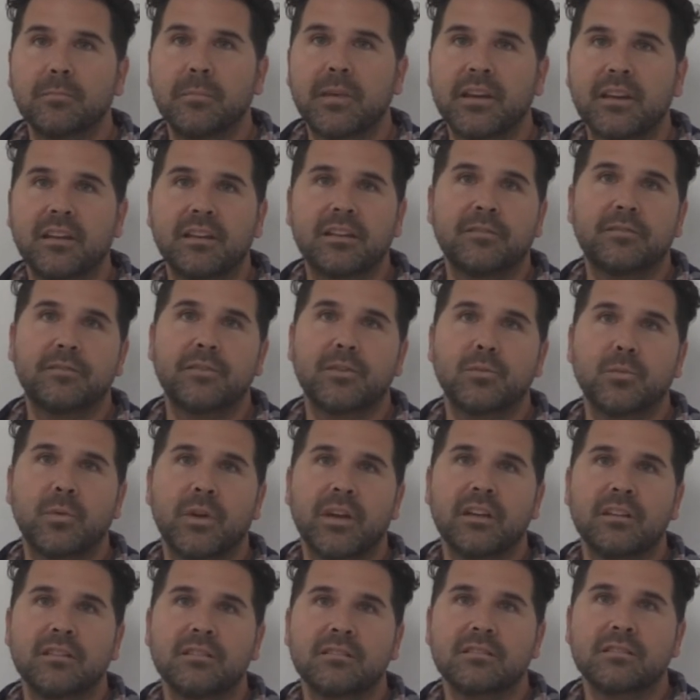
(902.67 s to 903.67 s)
in many different
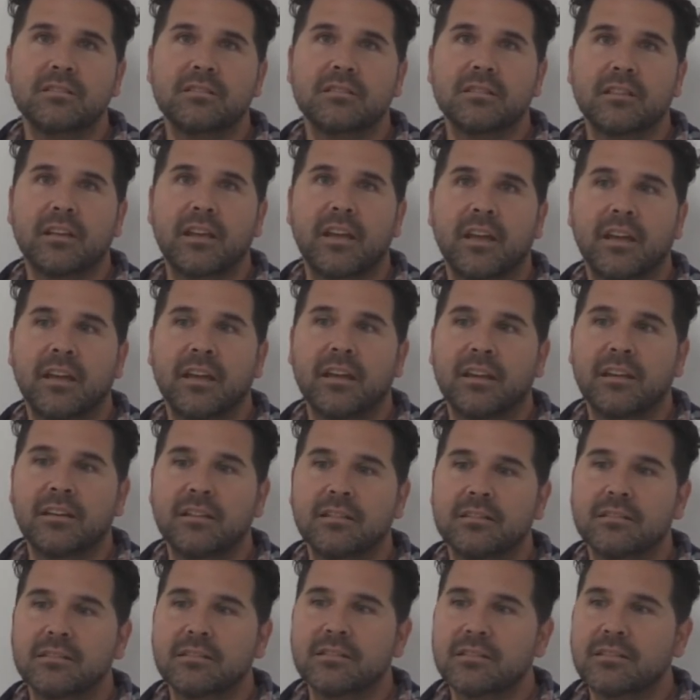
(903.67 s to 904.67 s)
ways.
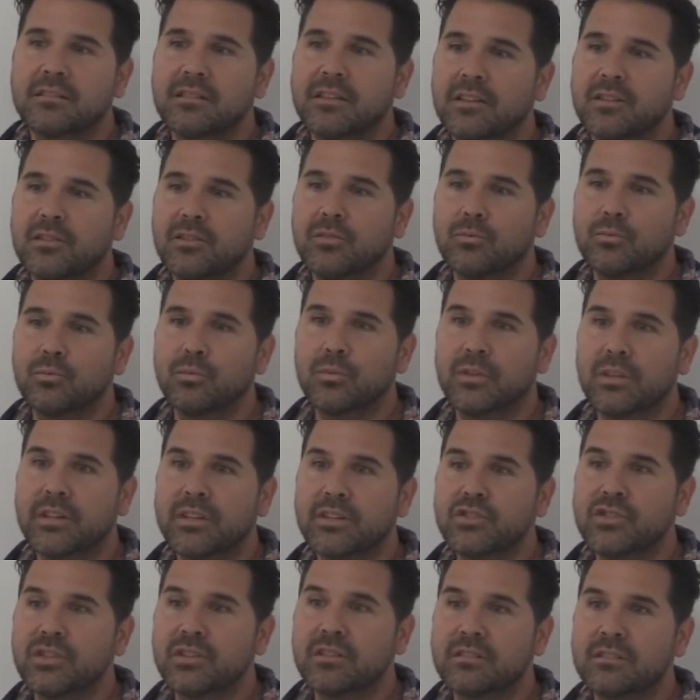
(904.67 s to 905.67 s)
And, you know,
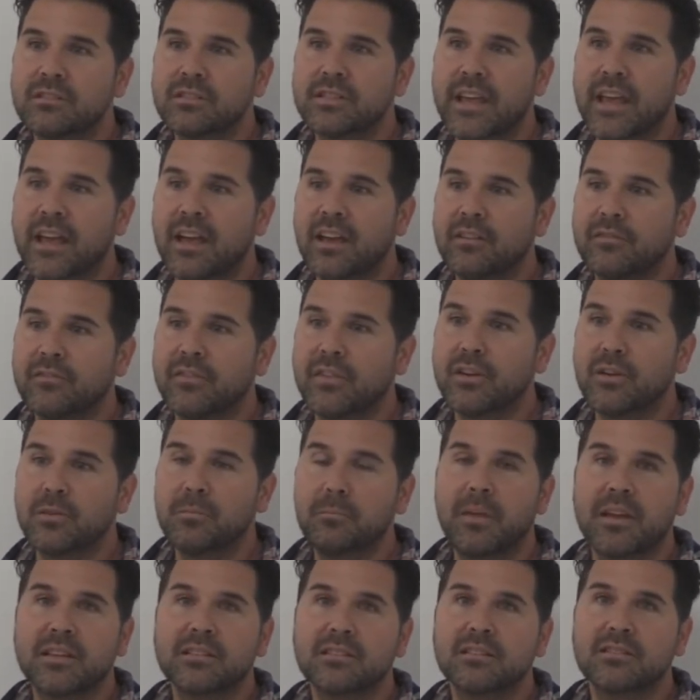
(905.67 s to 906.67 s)
religions have their
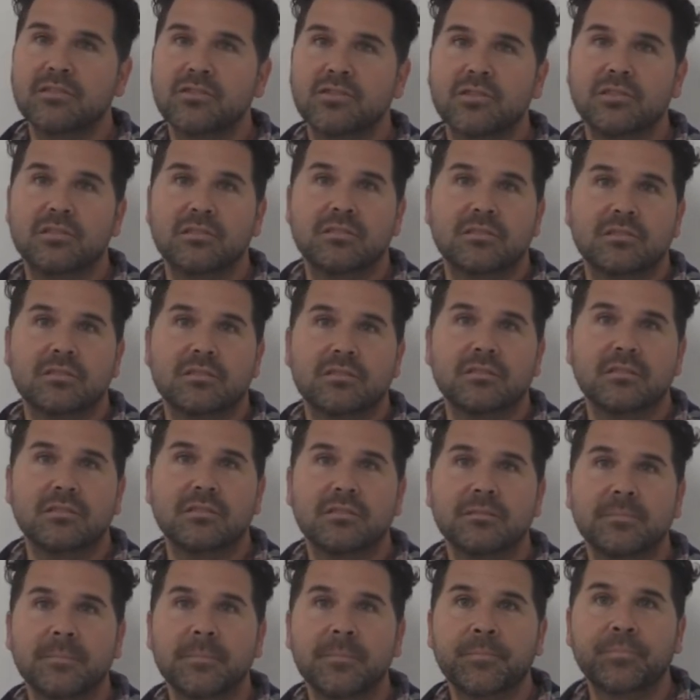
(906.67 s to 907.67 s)
messengers
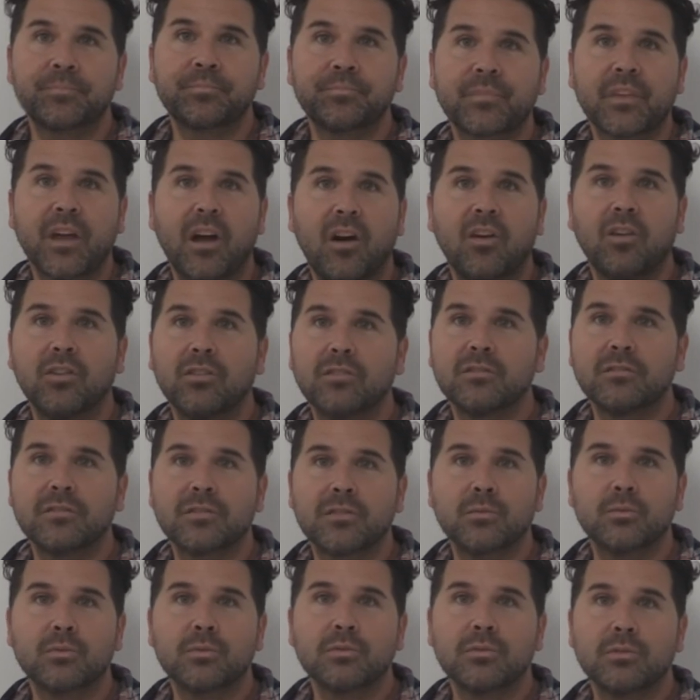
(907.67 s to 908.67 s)
all
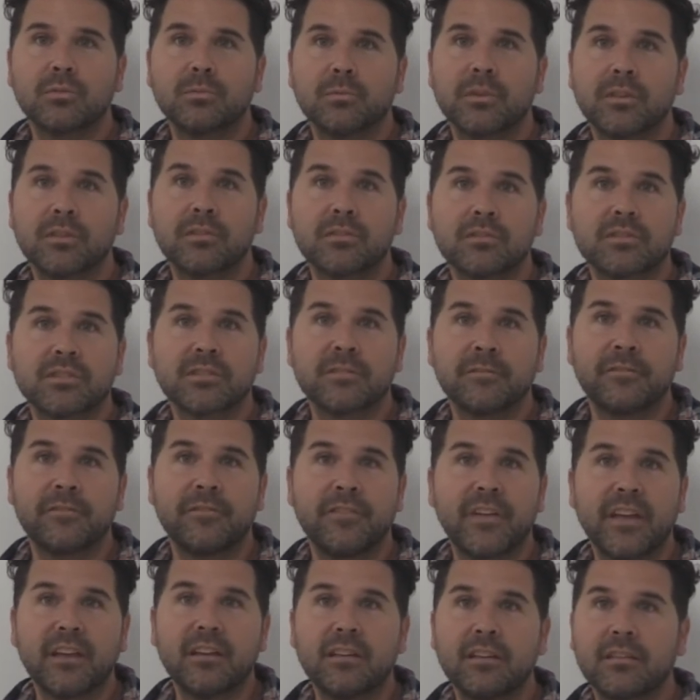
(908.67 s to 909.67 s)
over the world, whether it's a
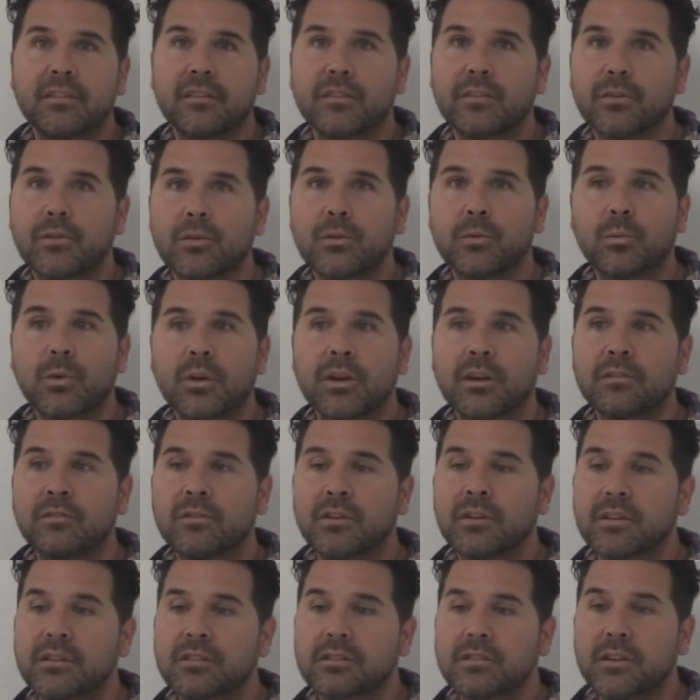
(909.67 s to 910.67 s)
faith or
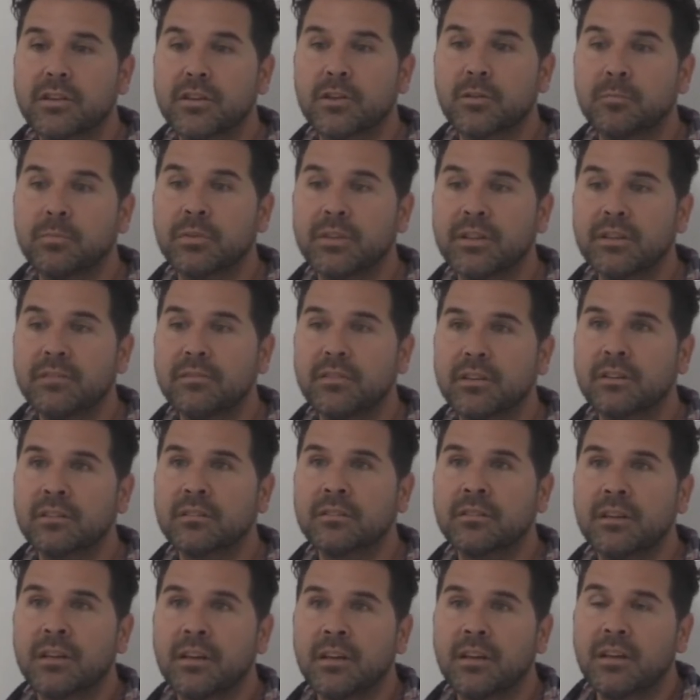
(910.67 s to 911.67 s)
whatever it is that you believe
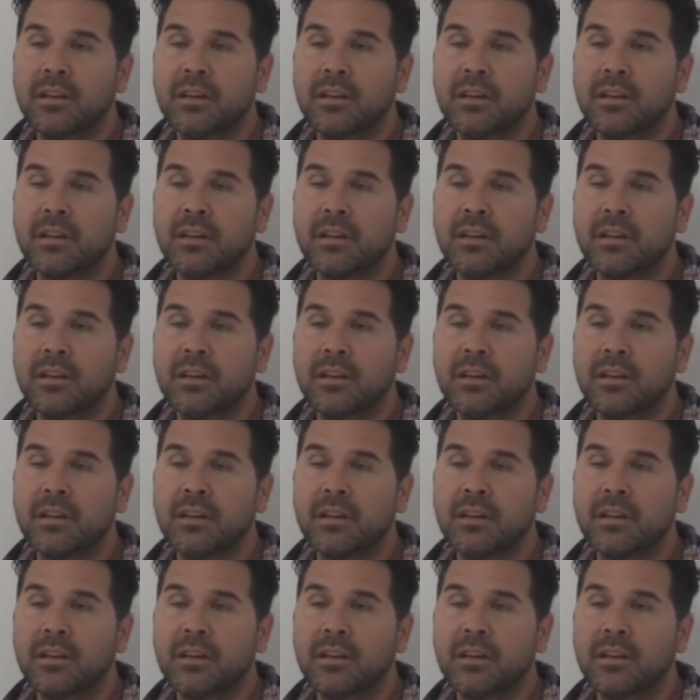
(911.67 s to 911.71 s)
in.